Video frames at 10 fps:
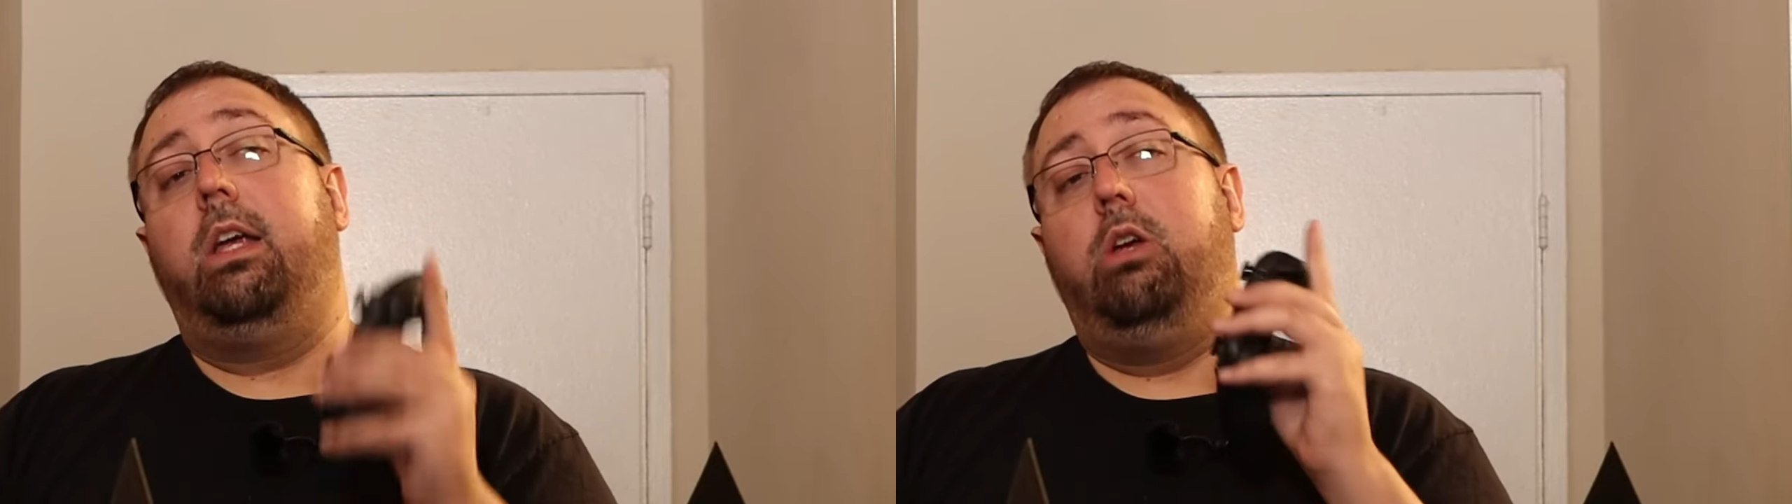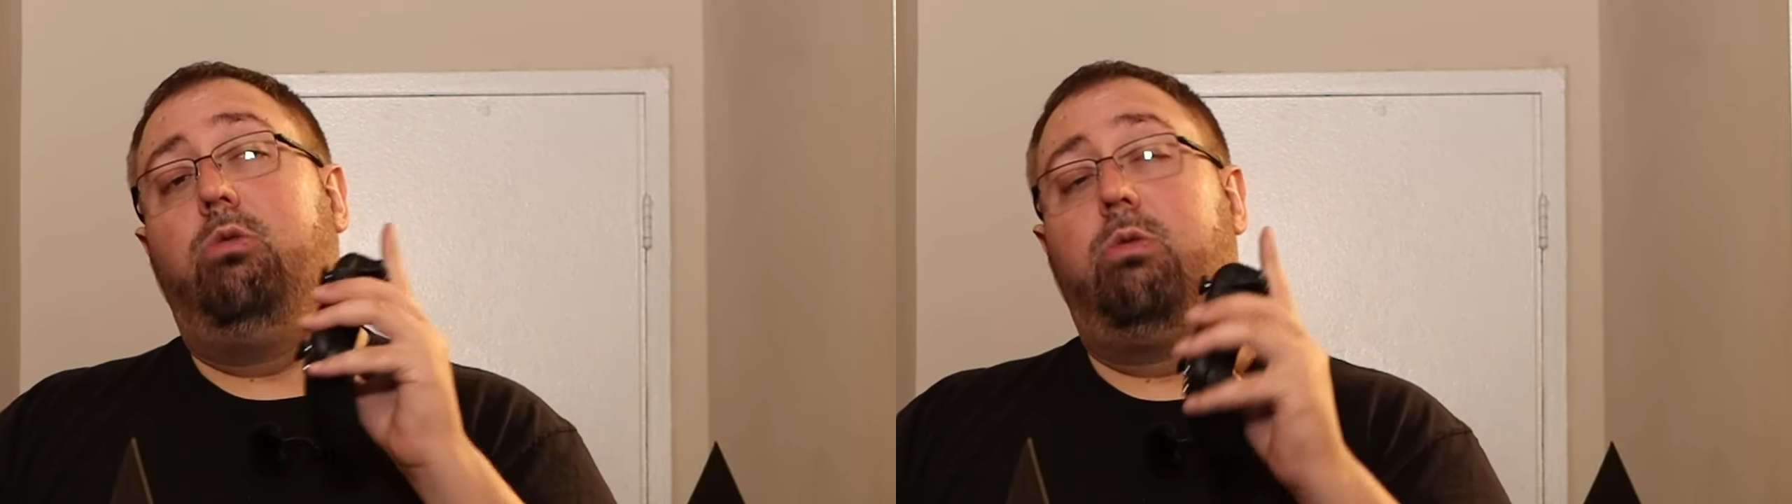
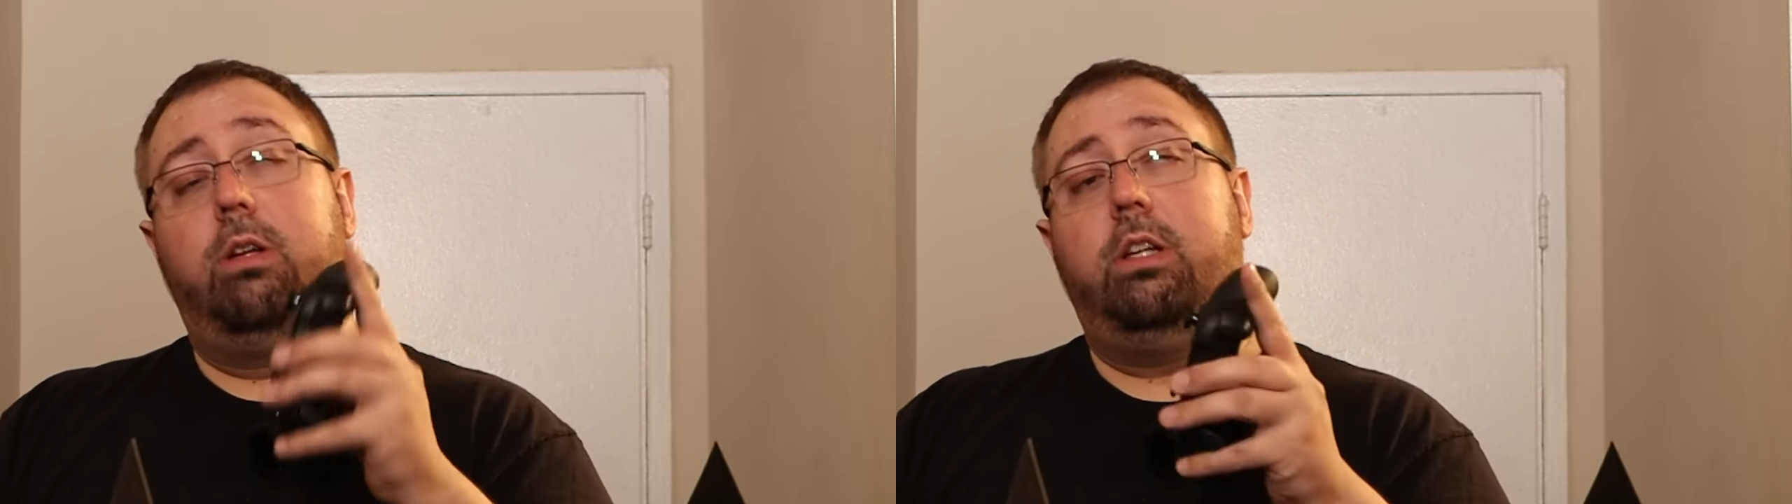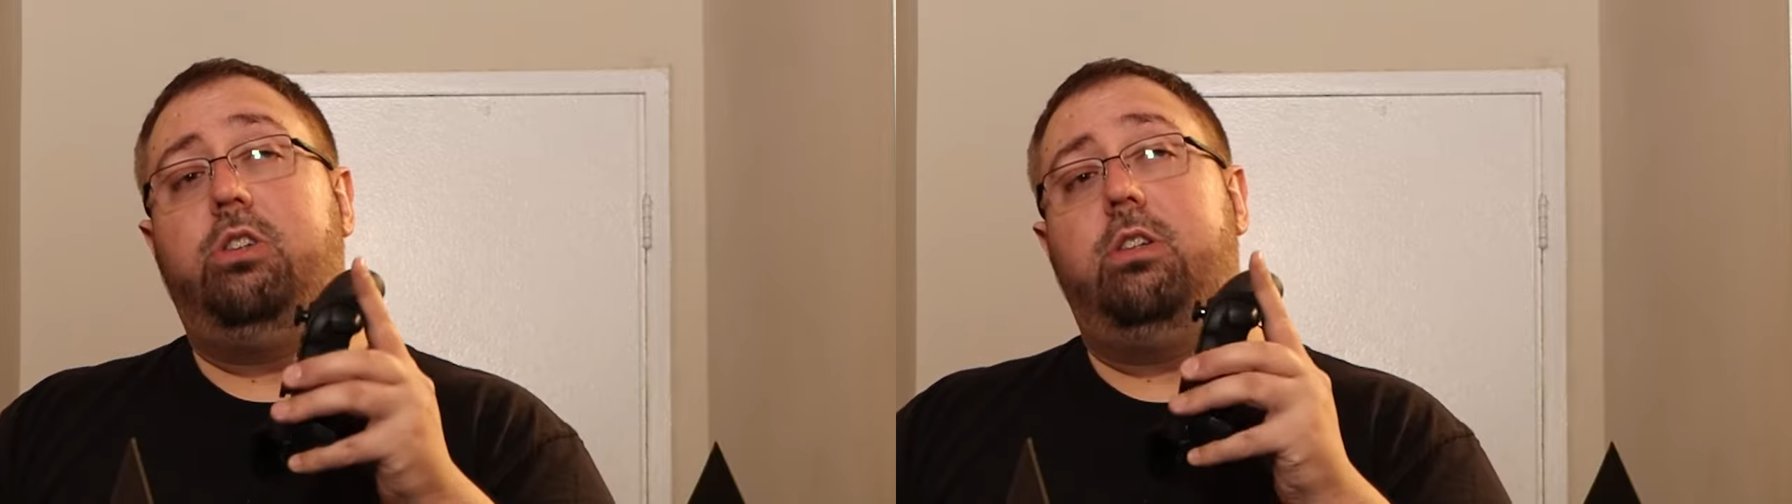you
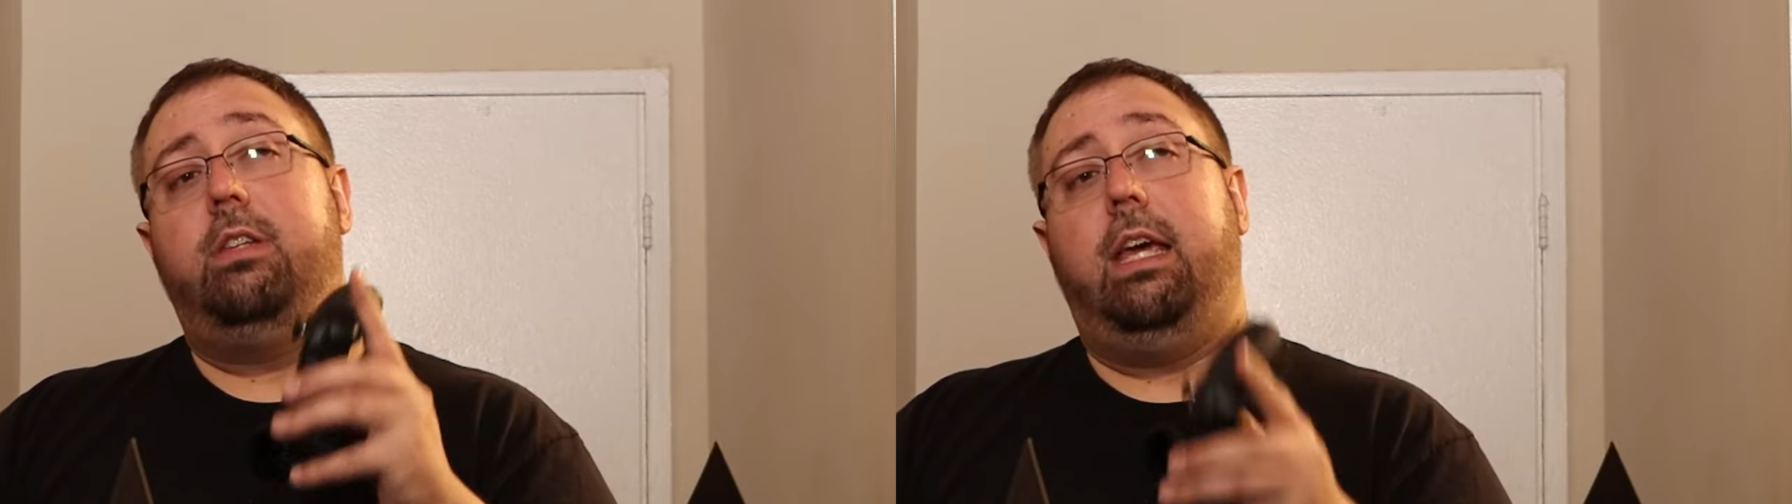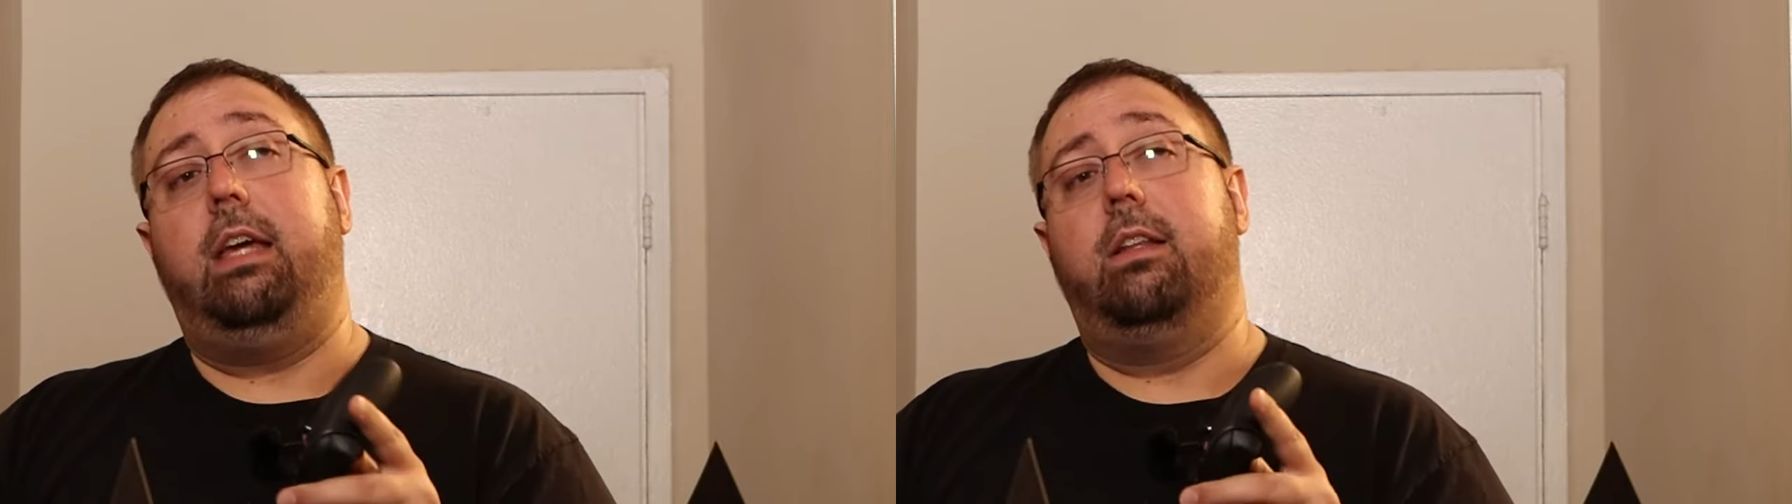really should
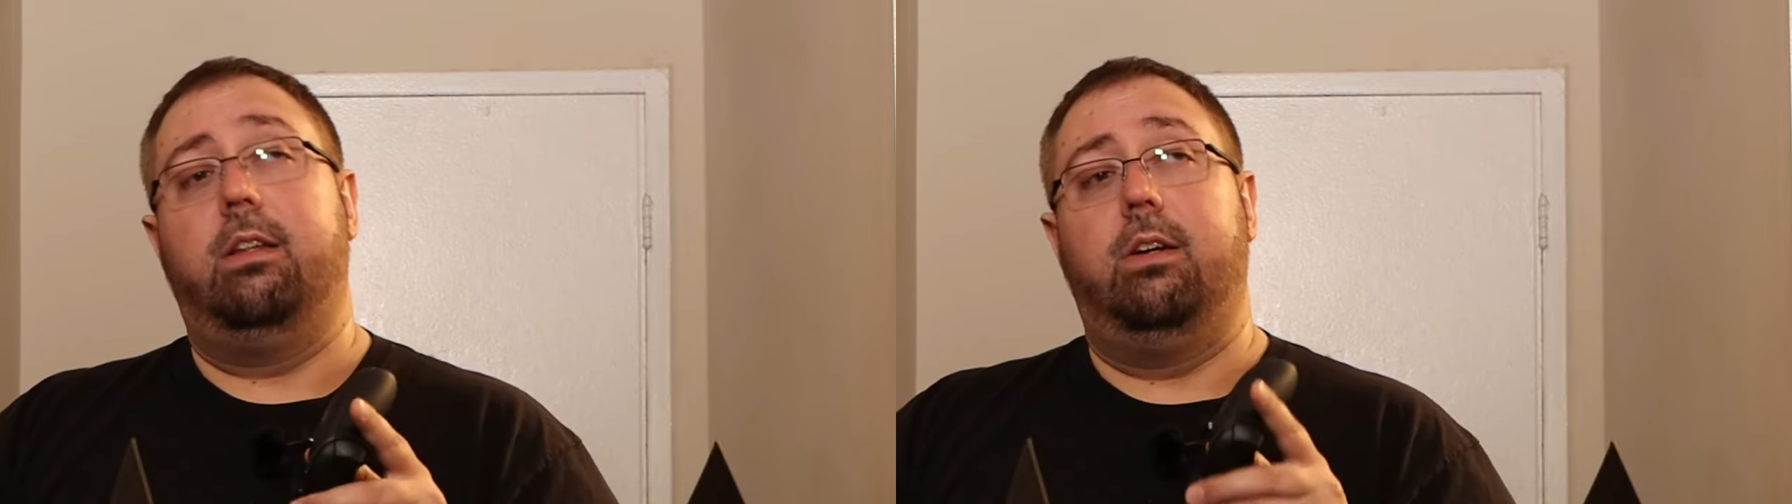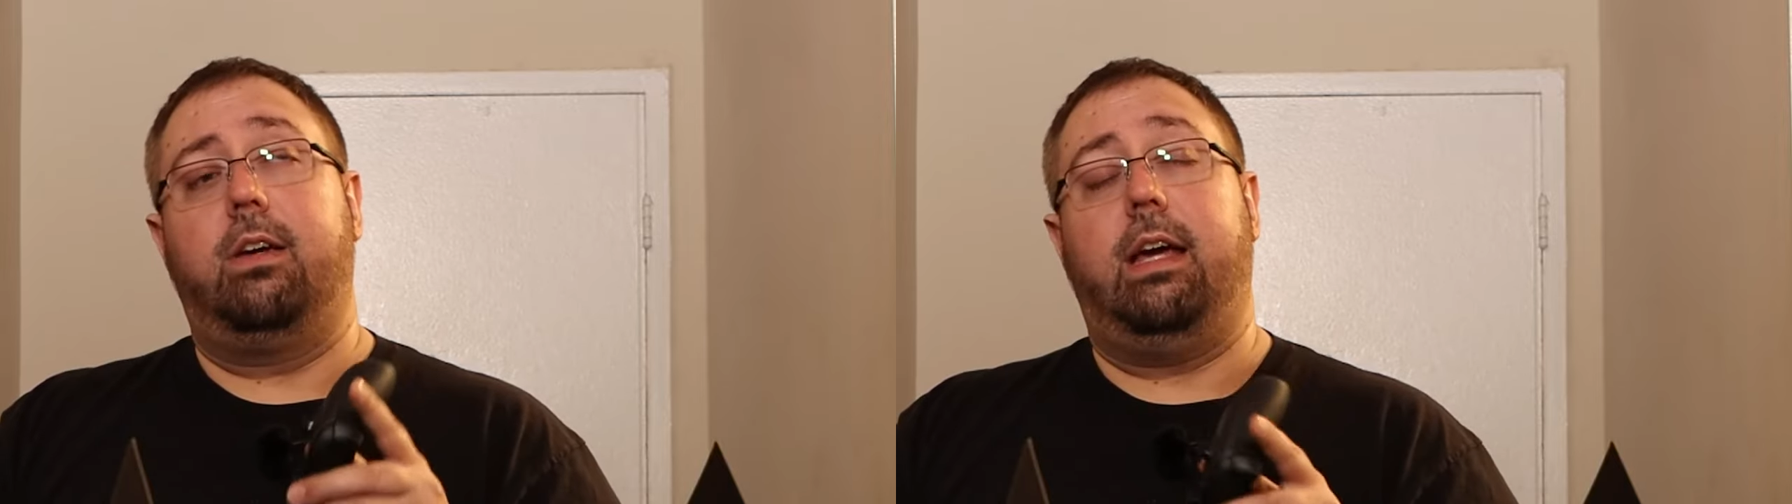take a
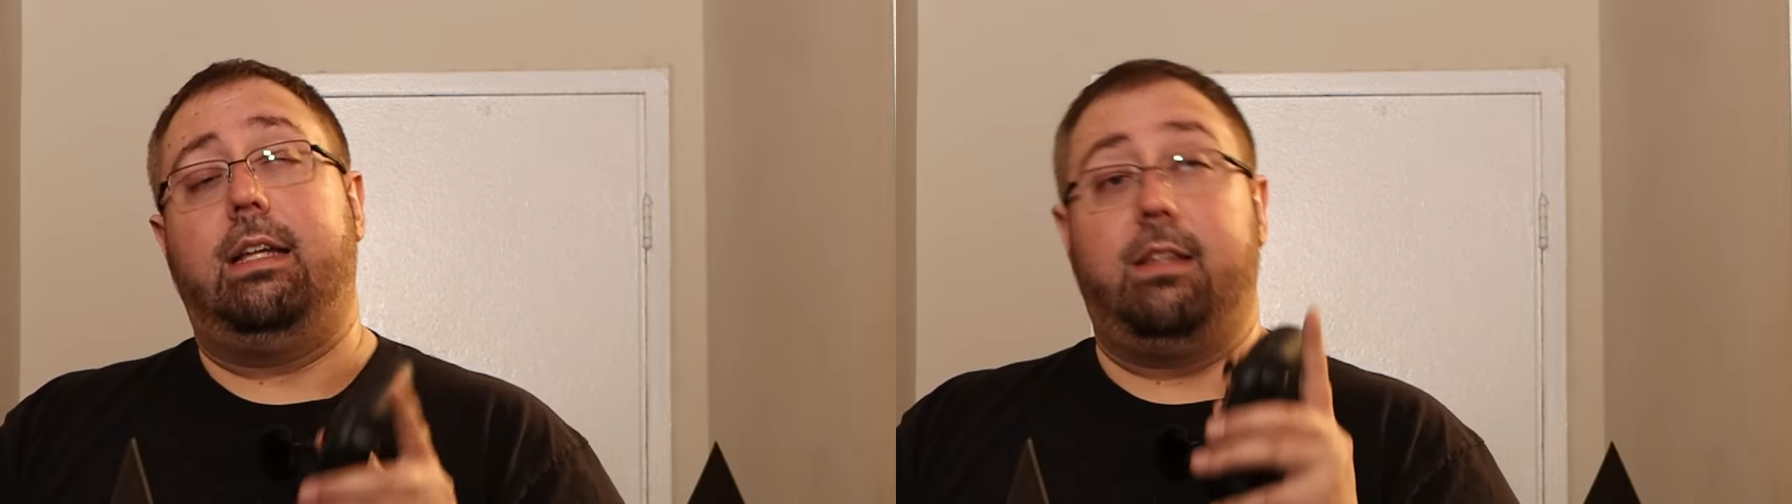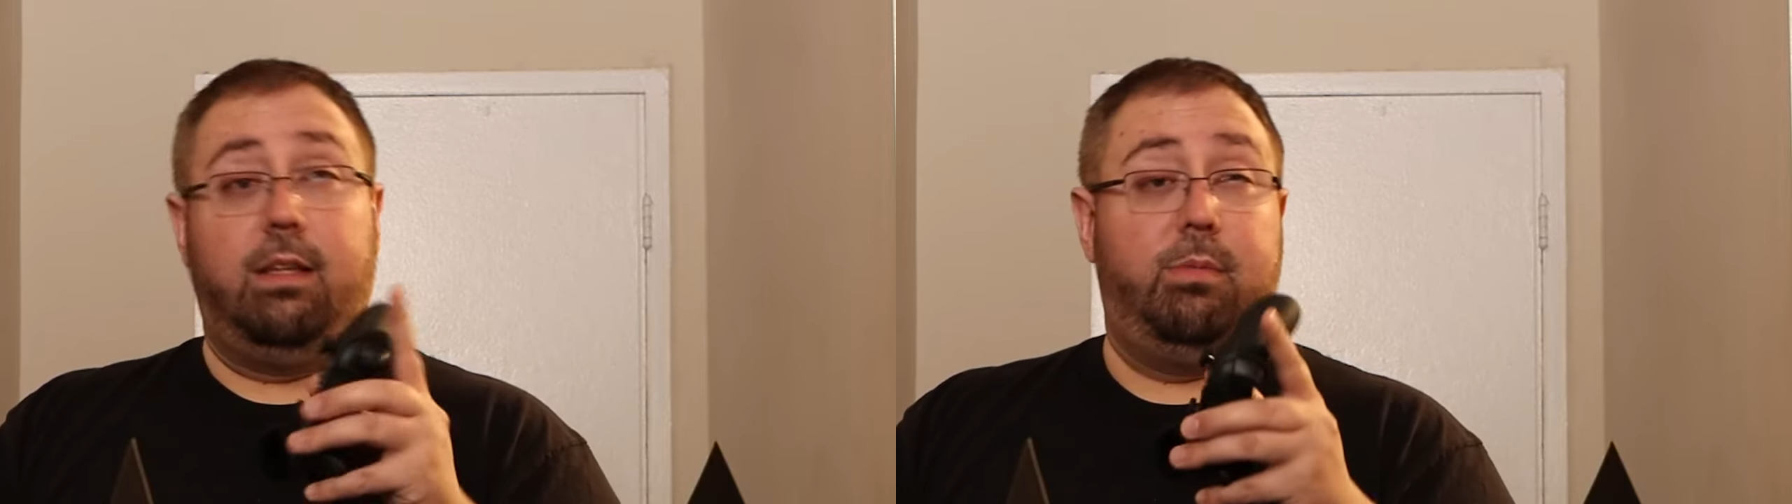look
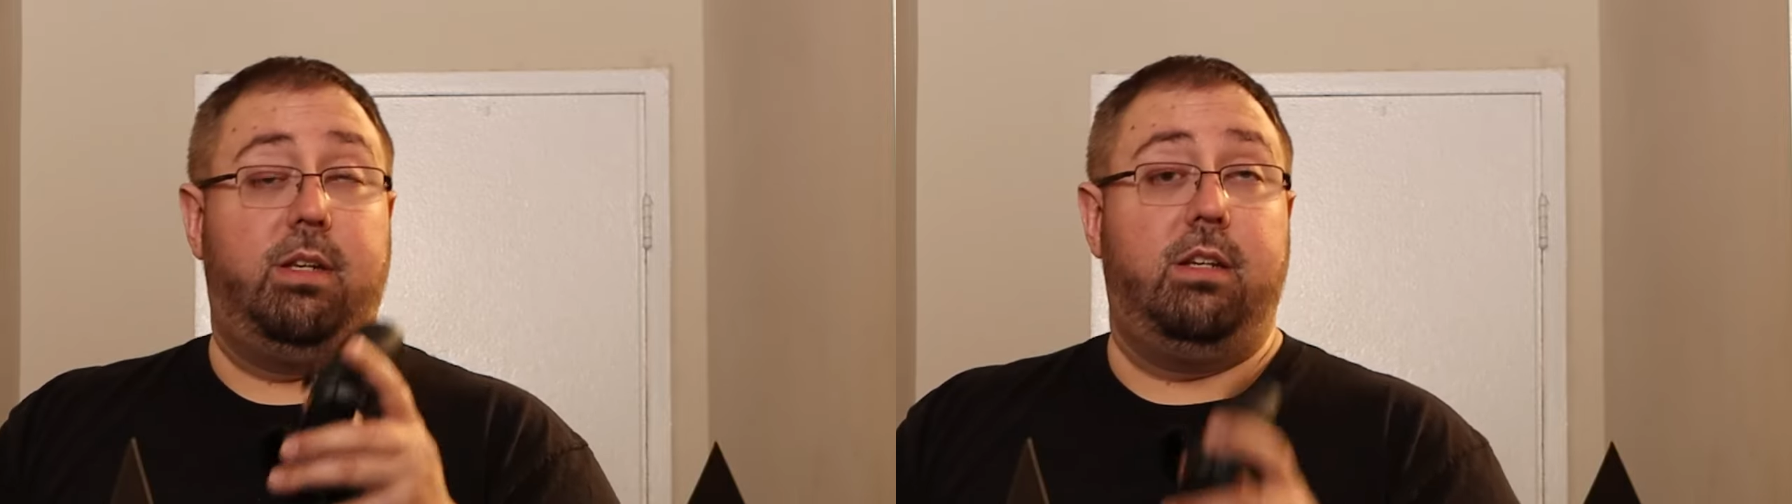at the limited